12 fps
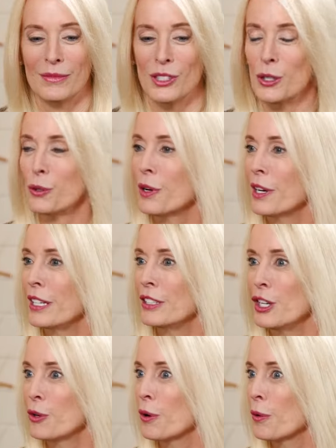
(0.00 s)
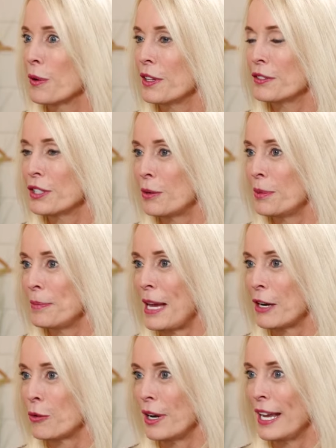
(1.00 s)
touring? You were with Toby
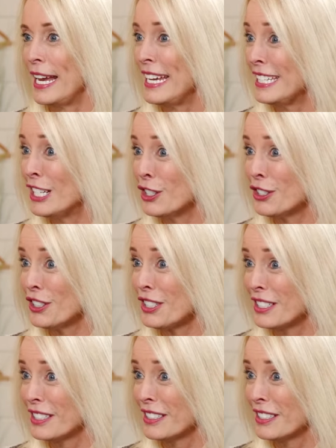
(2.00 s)
Mac, what, eight years?